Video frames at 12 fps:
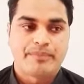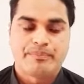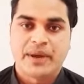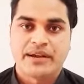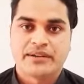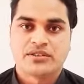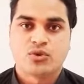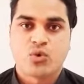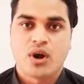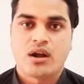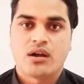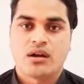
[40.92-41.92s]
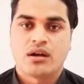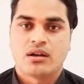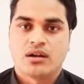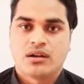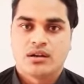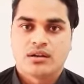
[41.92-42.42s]
Paint the wall.
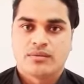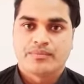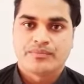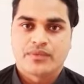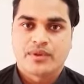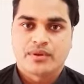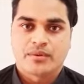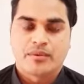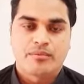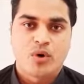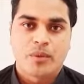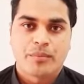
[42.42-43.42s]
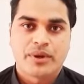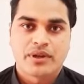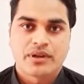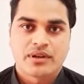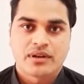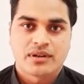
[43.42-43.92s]

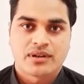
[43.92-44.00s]
Mopping.